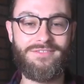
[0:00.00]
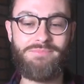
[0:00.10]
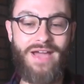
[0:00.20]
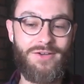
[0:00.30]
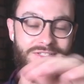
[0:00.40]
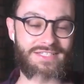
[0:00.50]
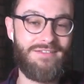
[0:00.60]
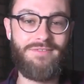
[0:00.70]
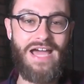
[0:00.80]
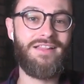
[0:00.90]
mountains
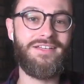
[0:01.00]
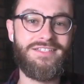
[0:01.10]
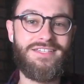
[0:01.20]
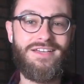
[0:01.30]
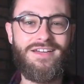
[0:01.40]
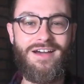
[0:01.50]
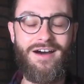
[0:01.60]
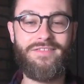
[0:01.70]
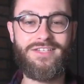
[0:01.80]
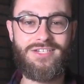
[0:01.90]
and valleys
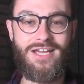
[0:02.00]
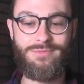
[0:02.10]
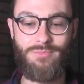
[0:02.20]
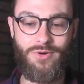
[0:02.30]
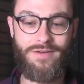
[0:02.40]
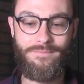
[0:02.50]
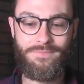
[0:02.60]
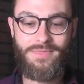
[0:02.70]
on this chessboard.